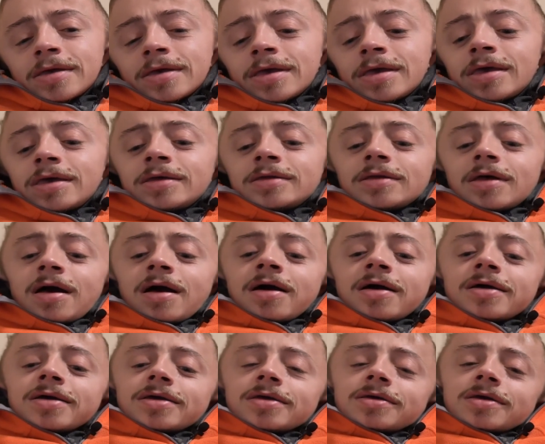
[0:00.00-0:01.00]
And
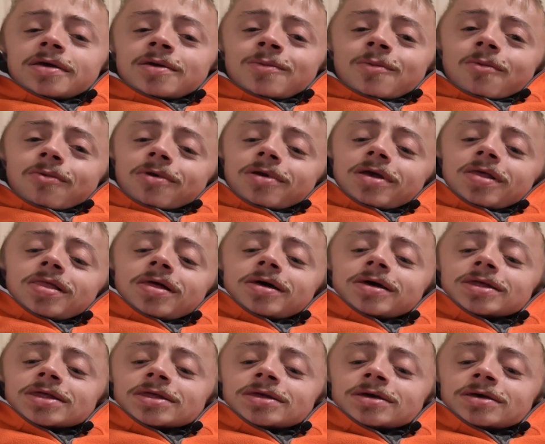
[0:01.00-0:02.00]
I am
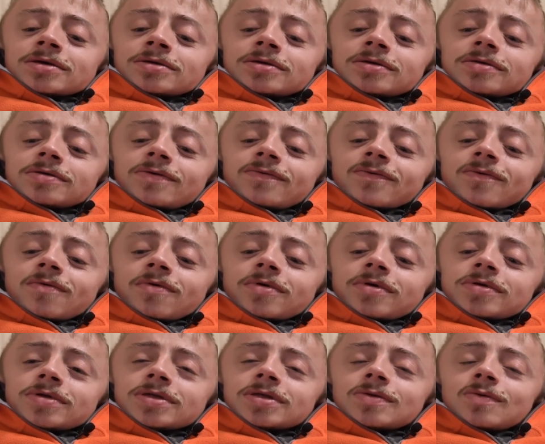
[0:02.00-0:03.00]
realizing, of
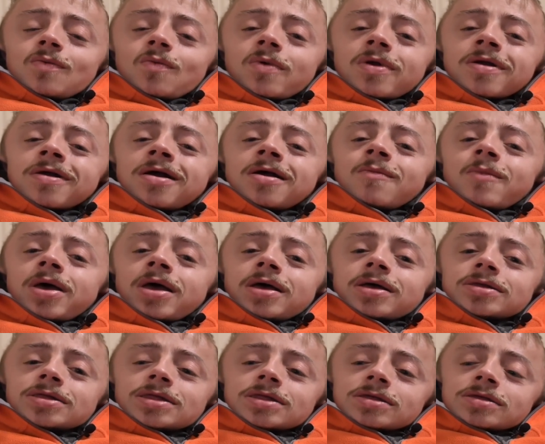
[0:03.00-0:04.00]
course, where I'm
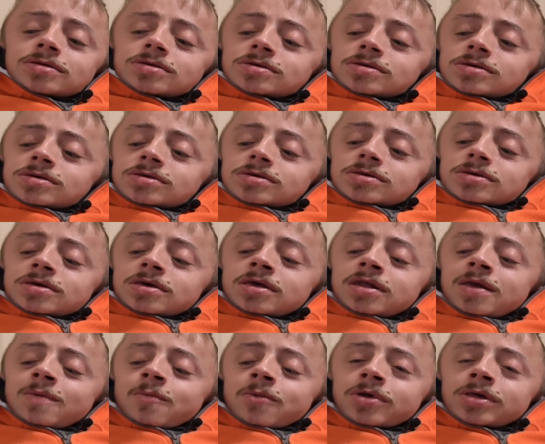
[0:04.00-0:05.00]
at. And
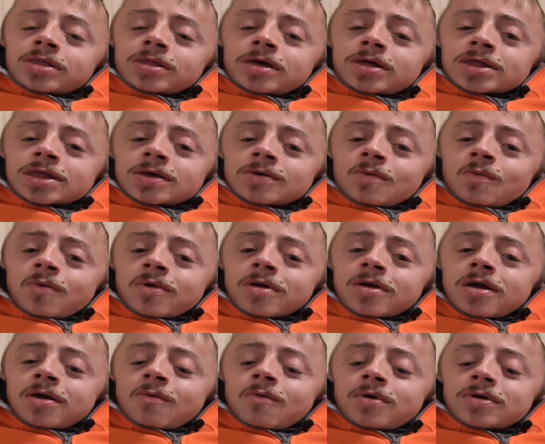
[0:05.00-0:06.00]
I'm realizing where
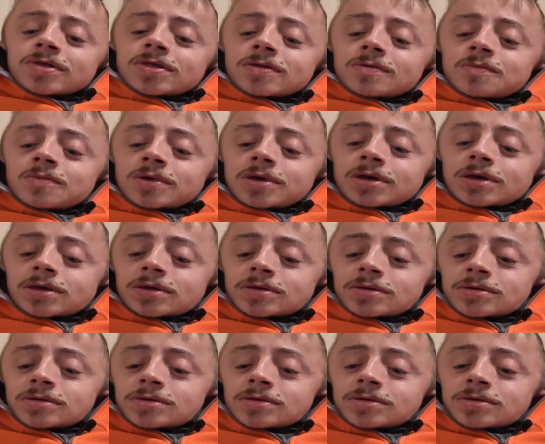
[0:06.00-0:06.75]
I want to be.